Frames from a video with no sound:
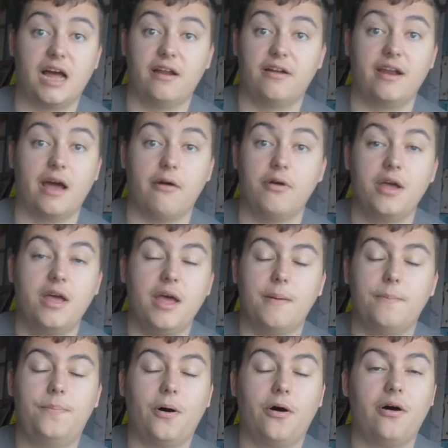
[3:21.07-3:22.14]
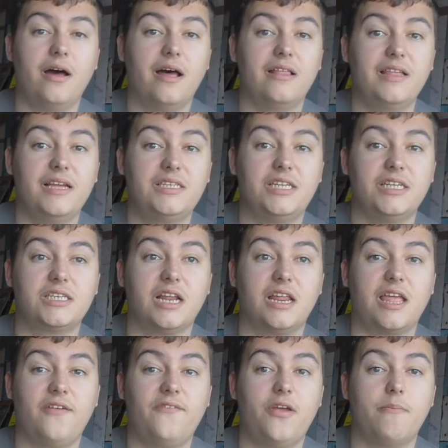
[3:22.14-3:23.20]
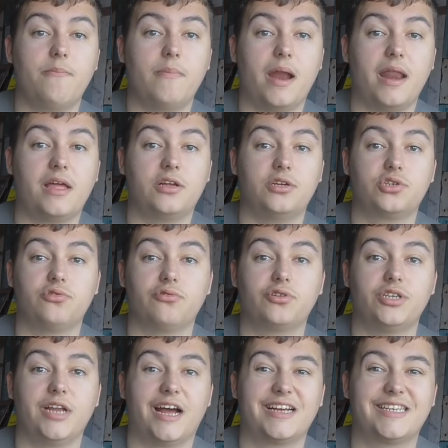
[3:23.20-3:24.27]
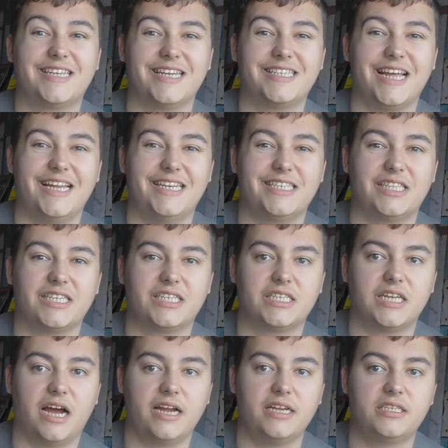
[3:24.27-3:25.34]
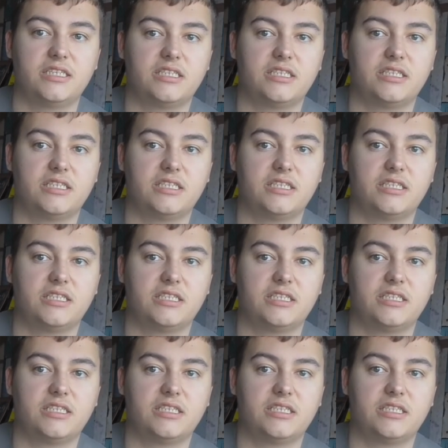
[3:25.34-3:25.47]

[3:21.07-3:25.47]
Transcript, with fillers: I don't know, but at least it's going to give you many construction access into the site.